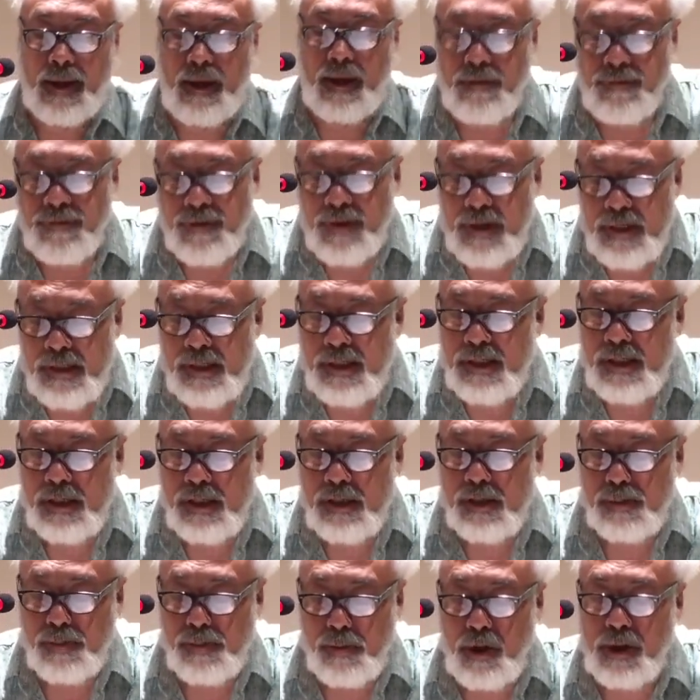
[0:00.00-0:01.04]
If
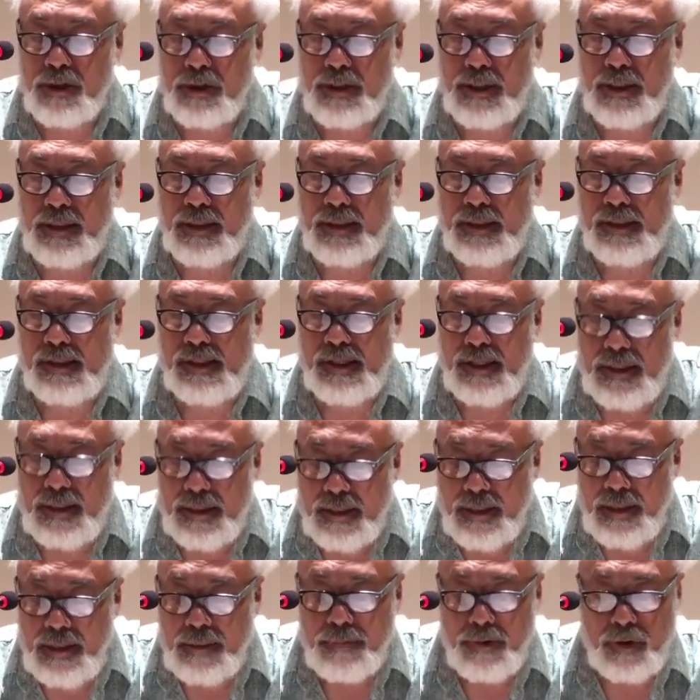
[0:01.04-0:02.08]
history's project is an
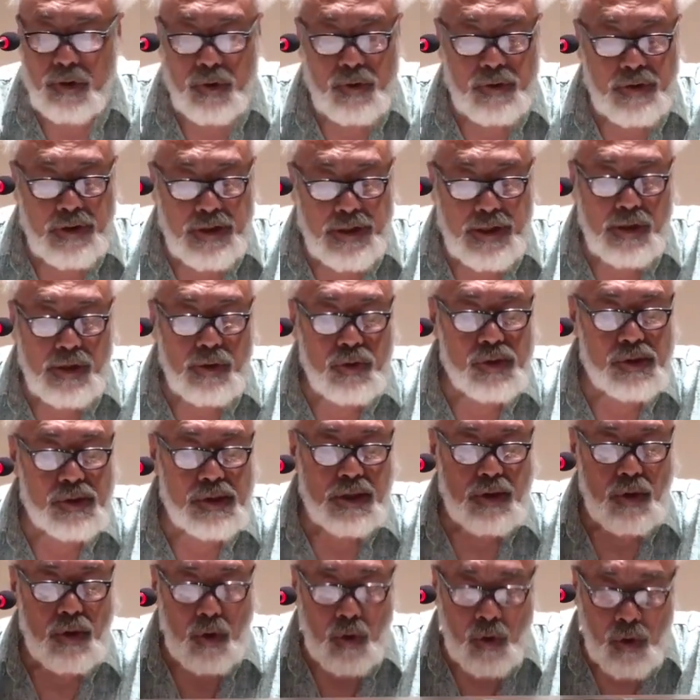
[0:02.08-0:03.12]
attempt to reduce
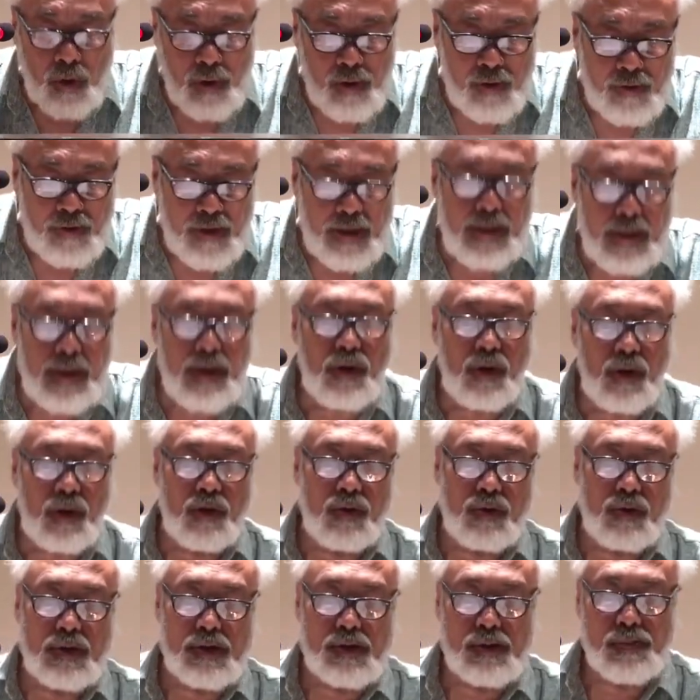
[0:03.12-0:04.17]
an already
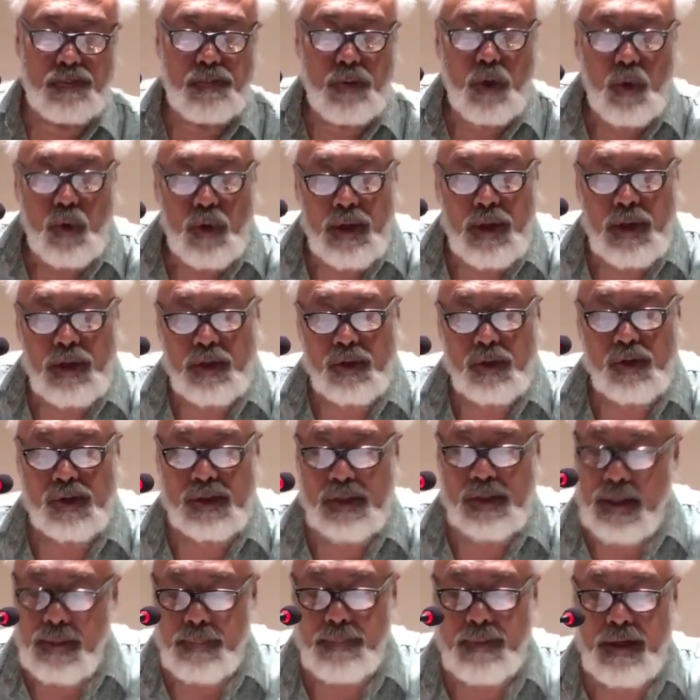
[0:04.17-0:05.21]
always plural to
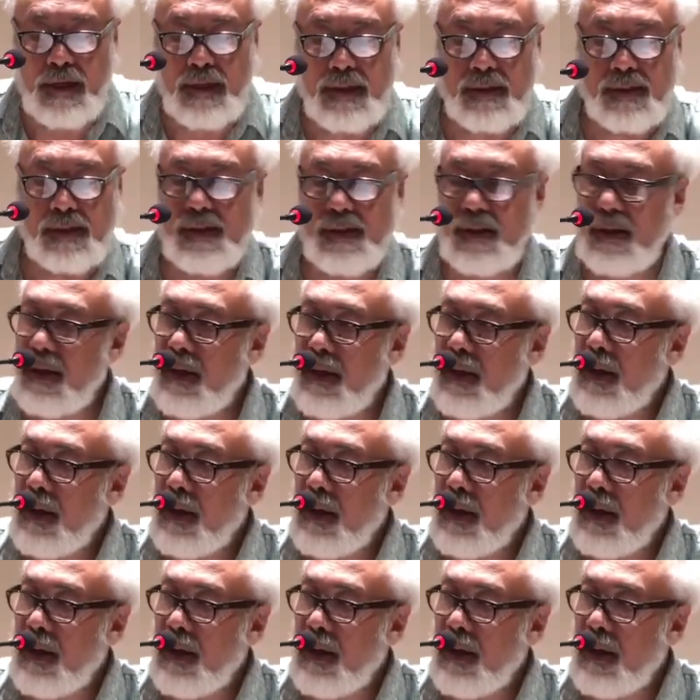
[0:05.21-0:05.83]
sameness,